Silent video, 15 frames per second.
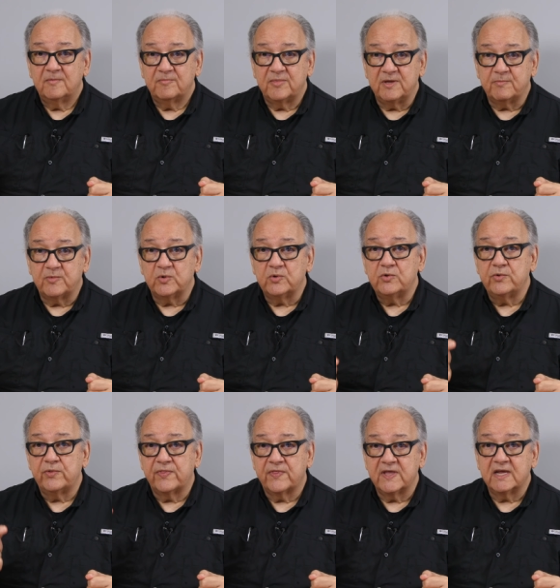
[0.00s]
people who
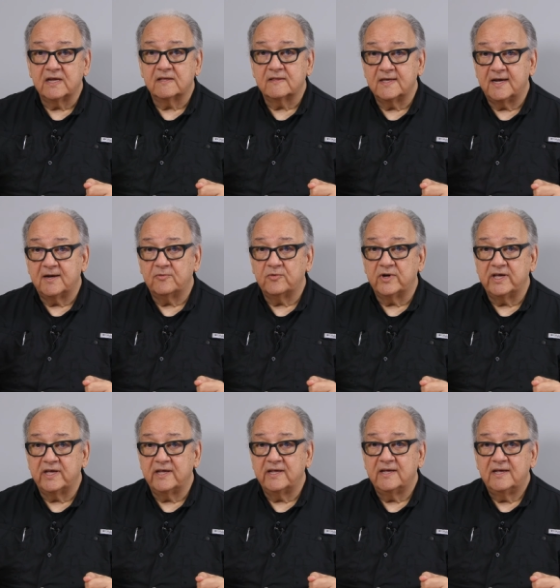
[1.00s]
think that
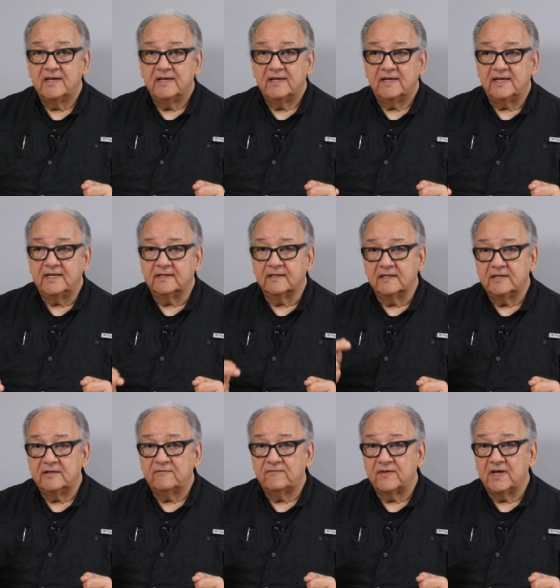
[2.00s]
way and
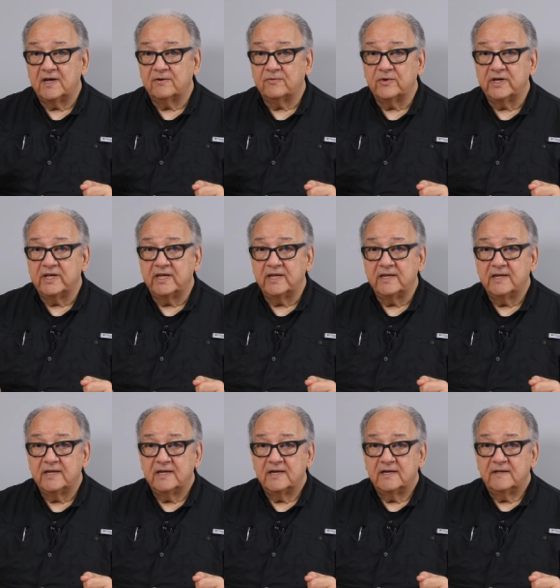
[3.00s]
live that way.
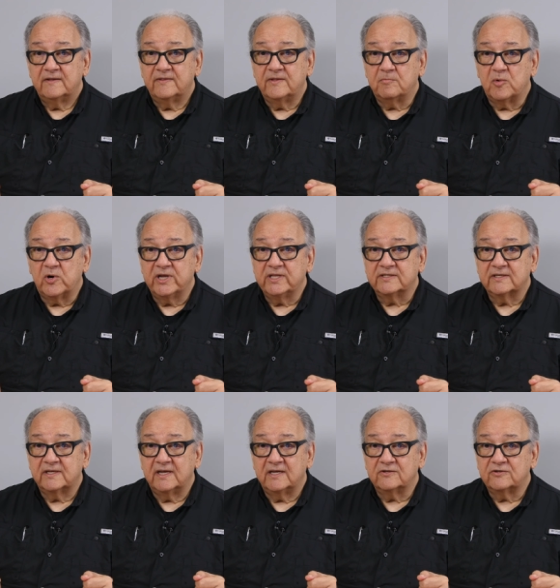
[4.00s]
The brain
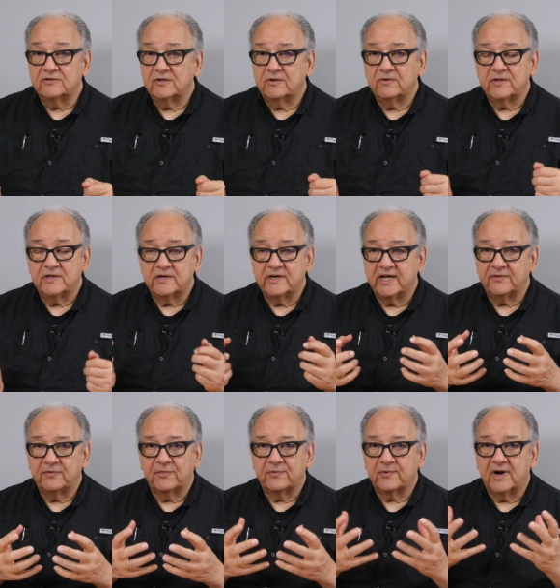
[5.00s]
scans show they're
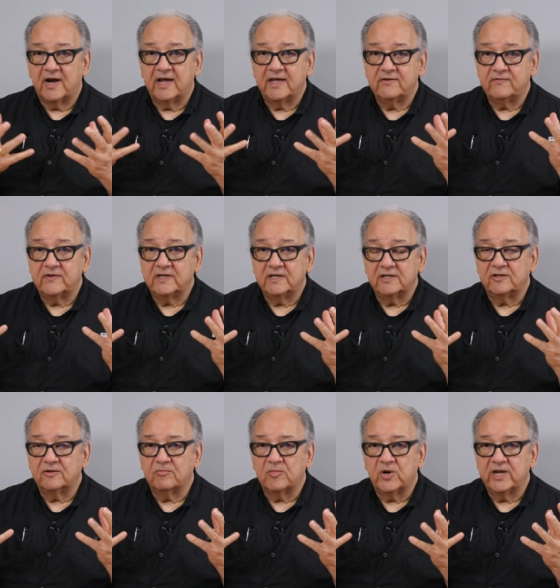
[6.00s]
not thriving in
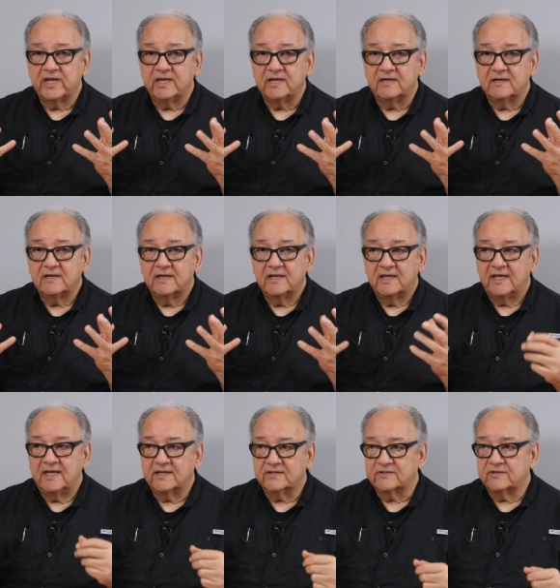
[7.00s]
the brain
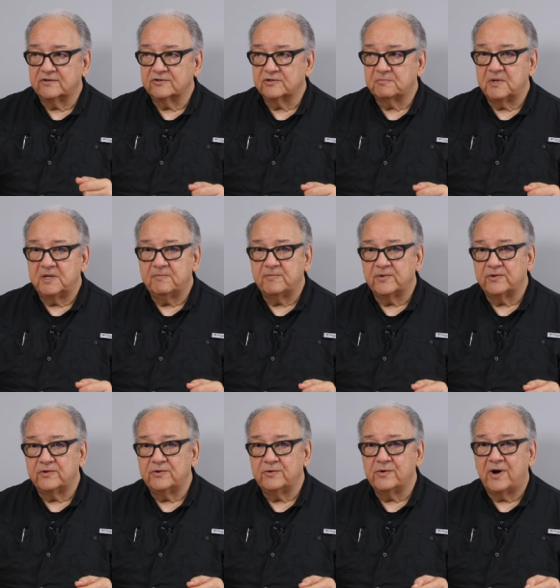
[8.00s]
as those people
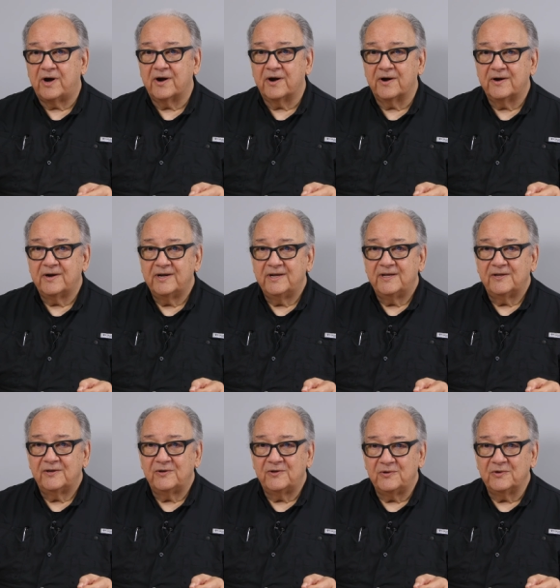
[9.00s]
who are
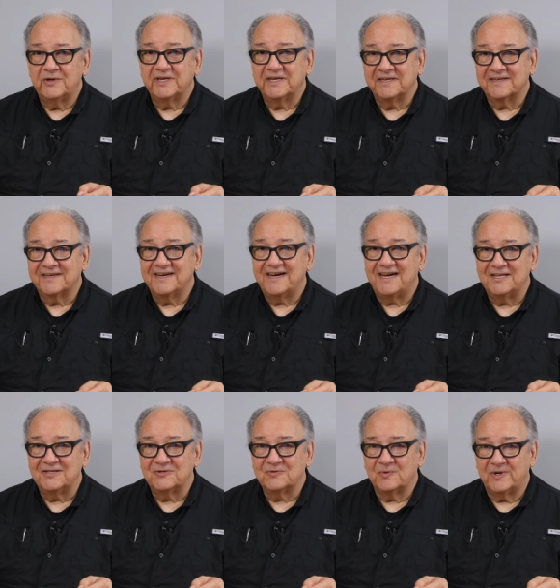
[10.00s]
doing it
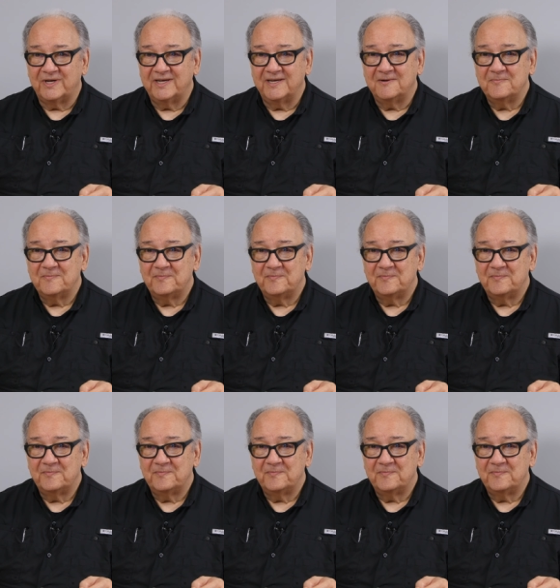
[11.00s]
God's way,